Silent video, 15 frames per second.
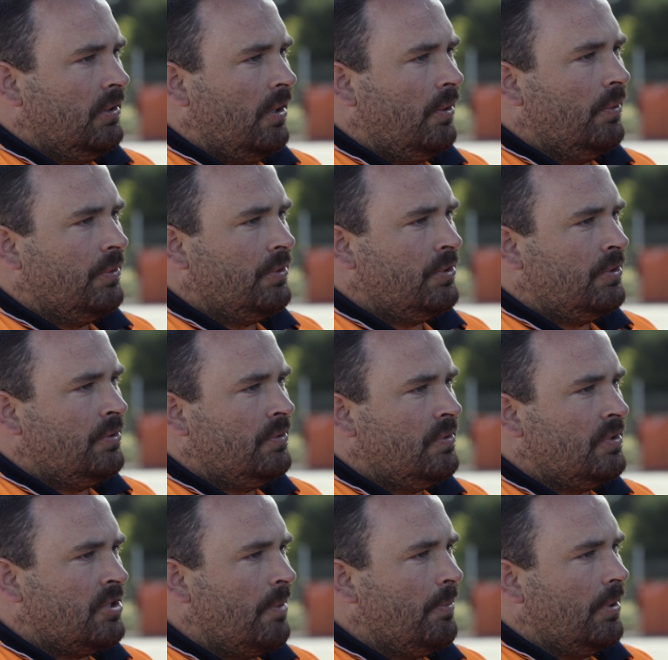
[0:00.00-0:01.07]
It's
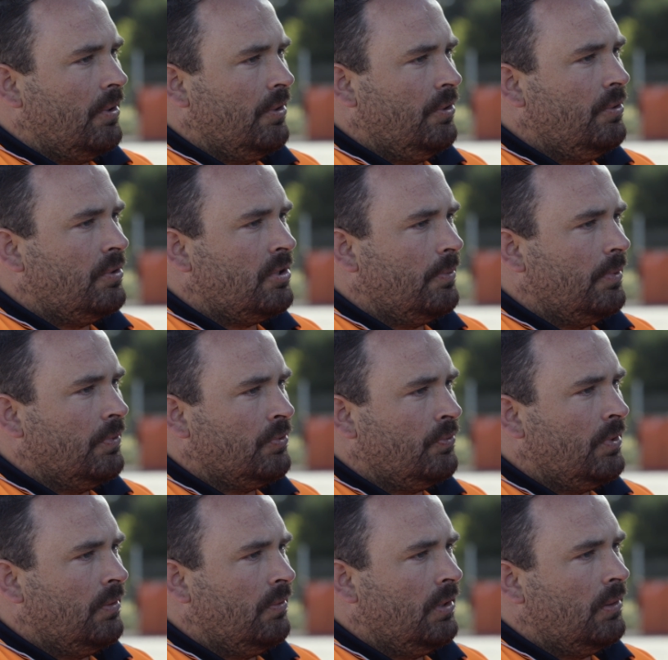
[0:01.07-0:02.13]
something, I knew something was
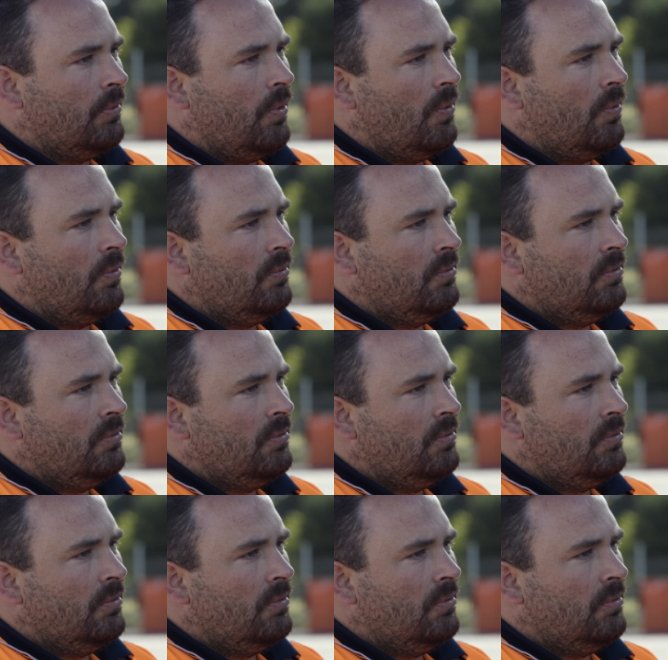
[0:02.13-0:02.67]
really, really wrong.